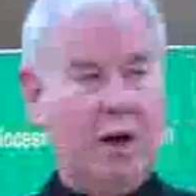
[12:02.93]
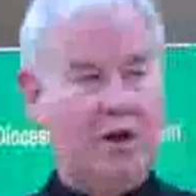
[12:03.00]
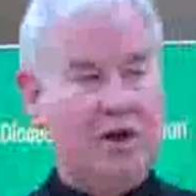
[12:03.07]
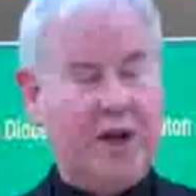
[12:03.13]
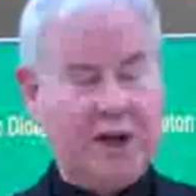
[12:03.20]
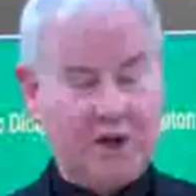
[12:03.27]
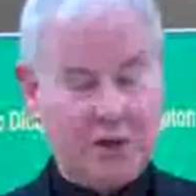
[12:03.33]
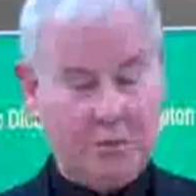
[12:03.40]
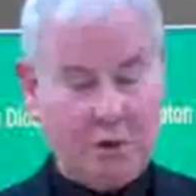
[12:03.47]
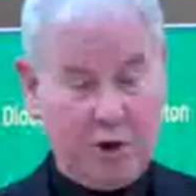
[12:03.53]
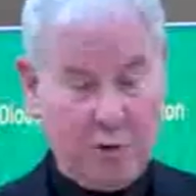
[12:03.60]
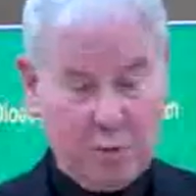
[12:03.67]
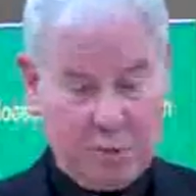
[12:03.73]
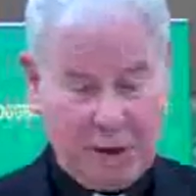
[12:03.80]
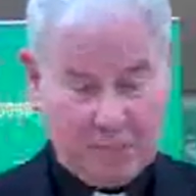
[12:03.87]
education. What
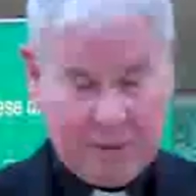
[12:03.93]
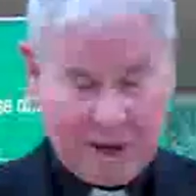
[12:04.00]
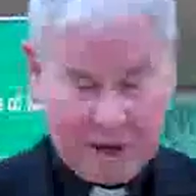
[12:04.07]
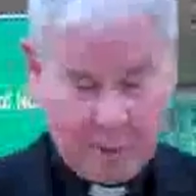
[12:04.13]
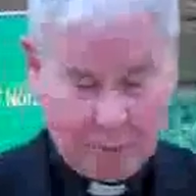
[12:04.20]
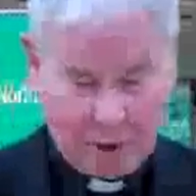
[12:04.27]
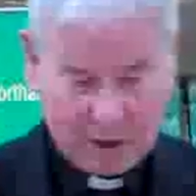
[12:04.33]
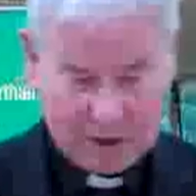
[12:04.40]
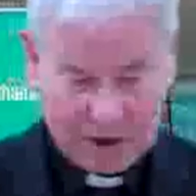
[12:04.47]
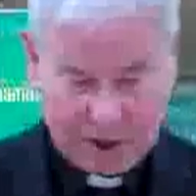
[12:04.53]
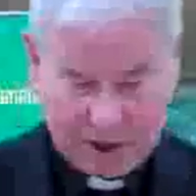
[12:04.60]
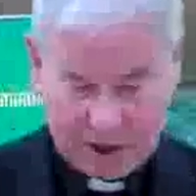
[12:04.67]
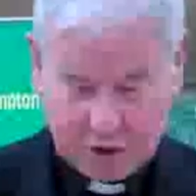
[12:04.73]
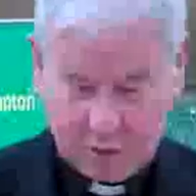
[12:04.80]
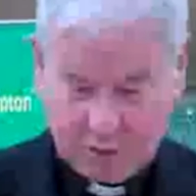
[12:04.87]
Newman meant by liberal
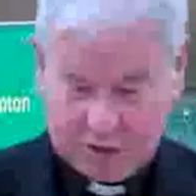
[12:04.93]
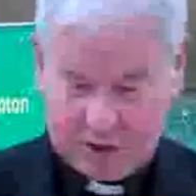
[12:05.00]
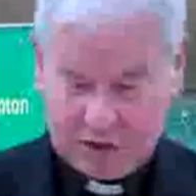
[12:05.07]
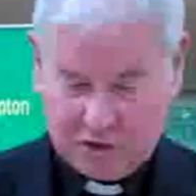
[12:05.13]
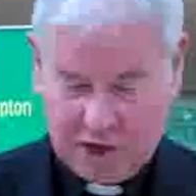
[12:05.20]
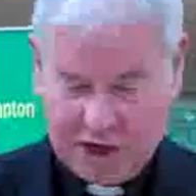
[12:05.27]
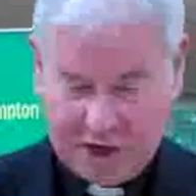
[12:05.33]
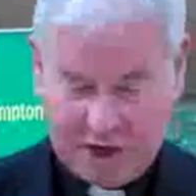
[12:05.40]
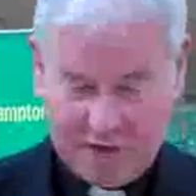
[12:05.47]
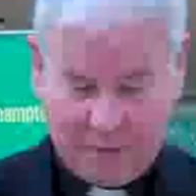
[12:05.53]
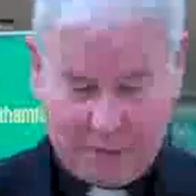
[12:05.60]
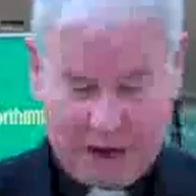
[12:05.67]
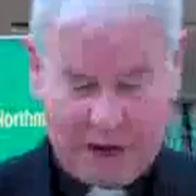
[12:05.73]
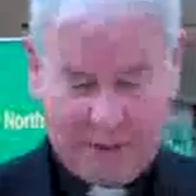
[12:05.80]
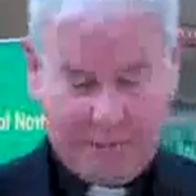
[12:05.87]
education was the training of
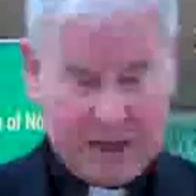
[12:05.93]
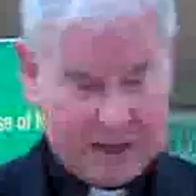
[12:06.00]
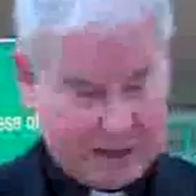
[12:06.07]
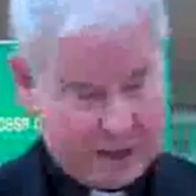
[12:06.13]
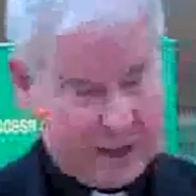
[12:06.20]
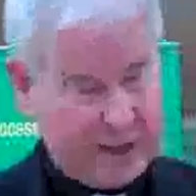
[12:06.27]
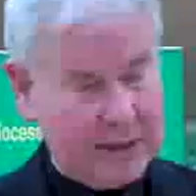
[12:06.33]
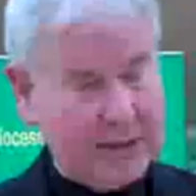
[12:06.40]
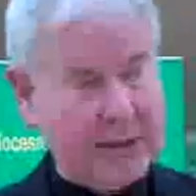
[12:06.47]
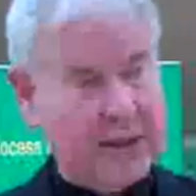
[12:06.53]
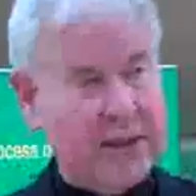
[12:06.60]
the mind, basically.